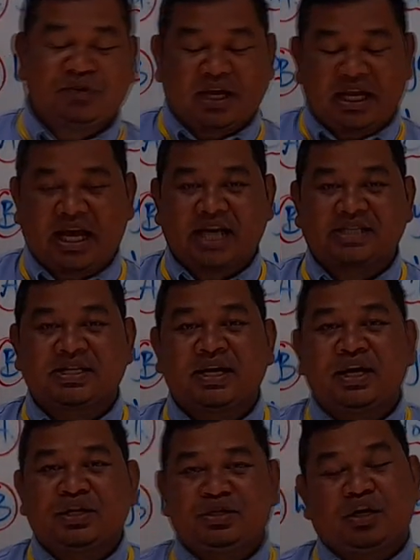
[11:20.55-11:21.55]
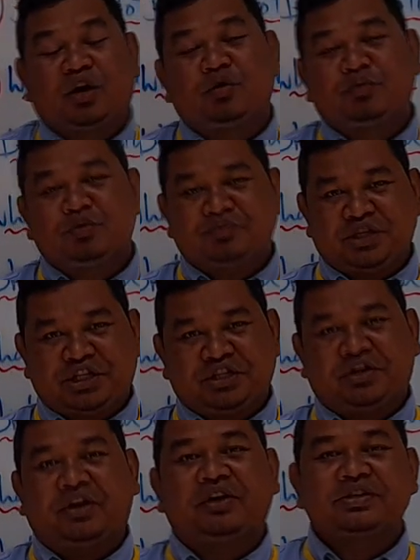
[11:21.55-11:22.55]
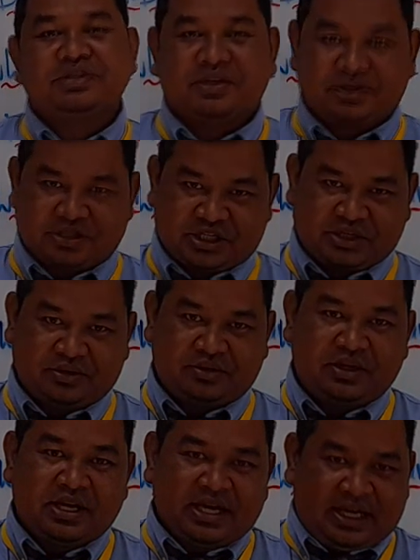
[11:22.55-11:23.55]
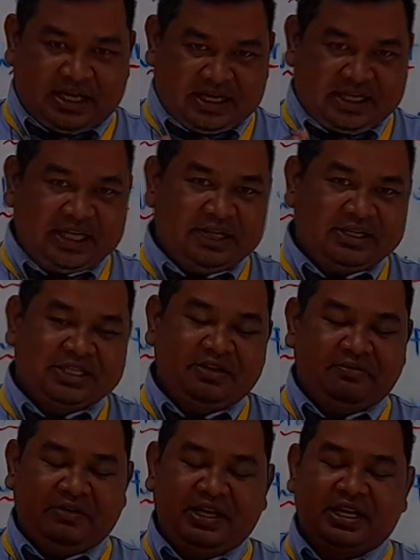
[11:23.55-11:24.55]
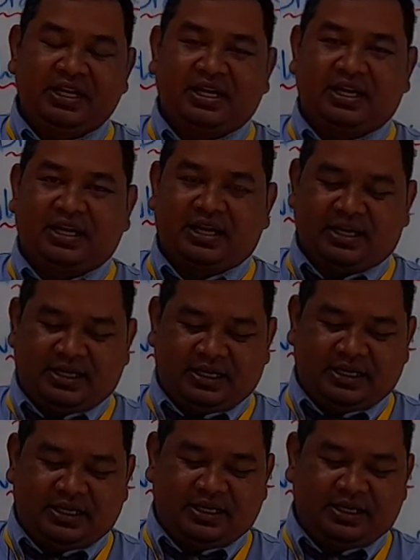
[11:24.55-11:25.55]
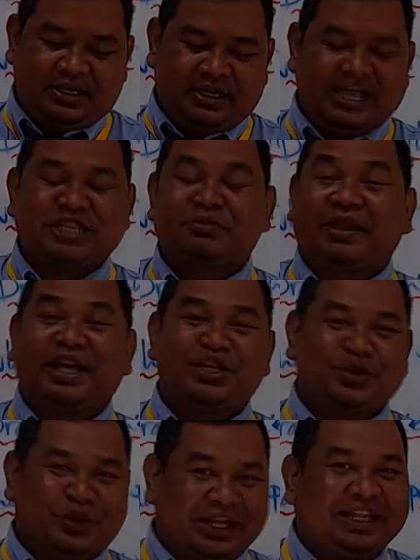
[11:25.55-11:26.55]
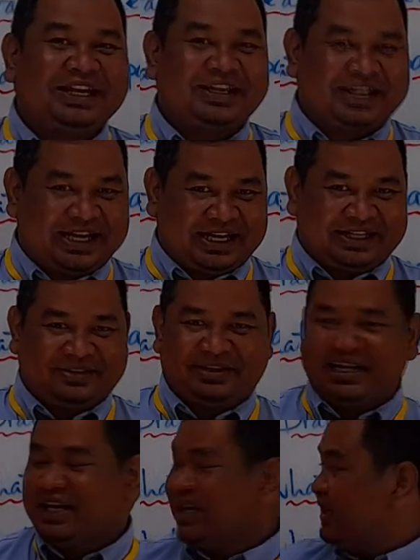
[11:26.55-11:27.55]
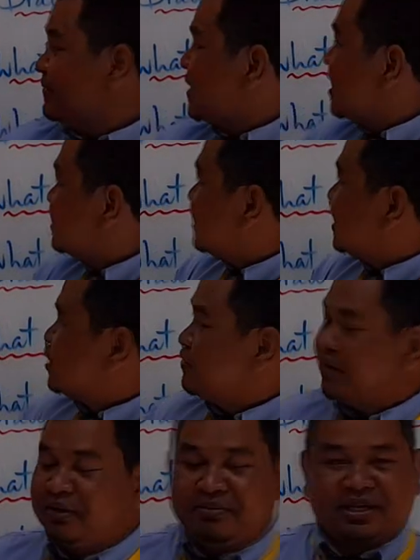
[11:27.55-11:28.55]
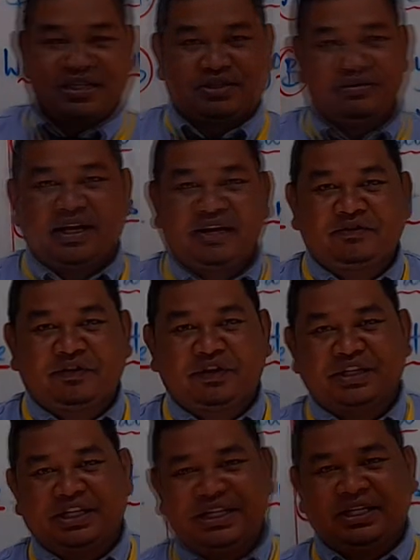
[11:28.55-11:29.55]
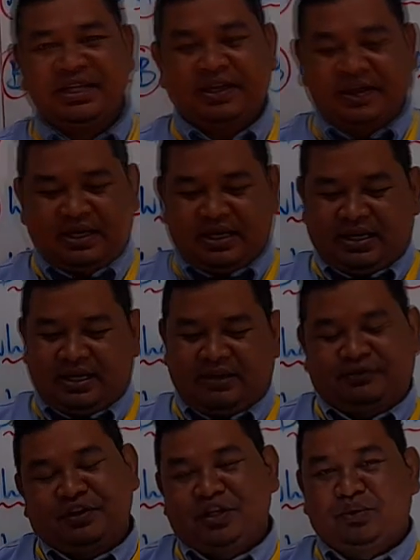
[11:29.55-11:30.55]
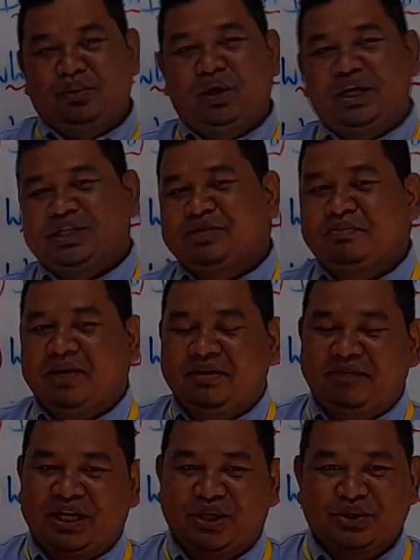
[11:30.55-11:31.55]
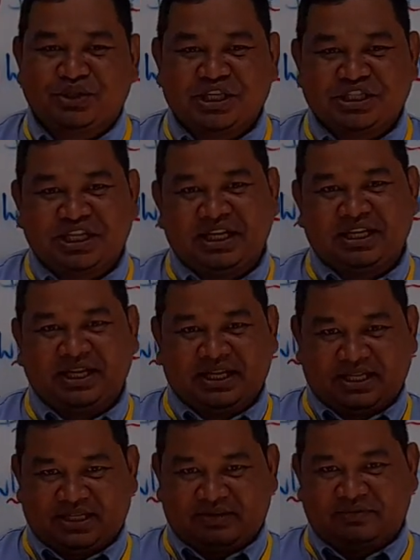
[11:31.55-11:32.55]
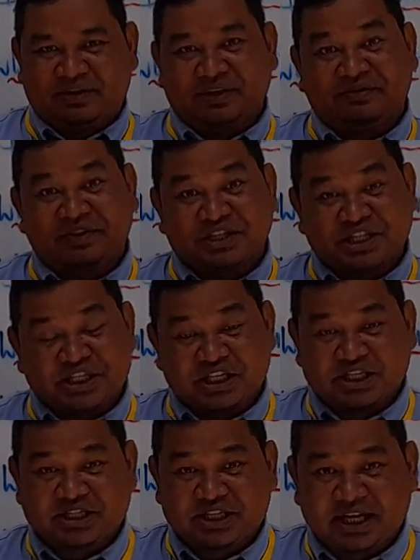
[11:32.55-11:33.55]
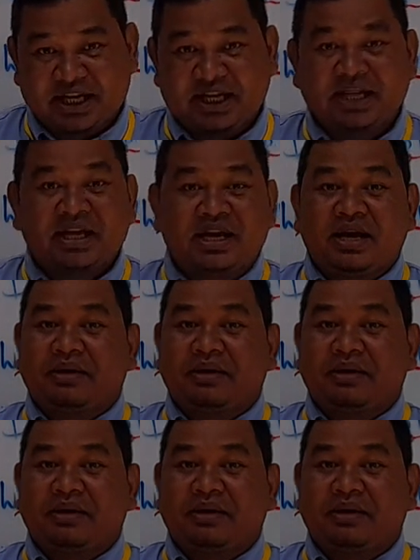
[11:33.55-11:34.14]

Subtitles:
can ask your homeroom teacher also. He or she will explain you clear on that. Okay. Thank you very much, student, for the for your watch my video teaching for the first session today.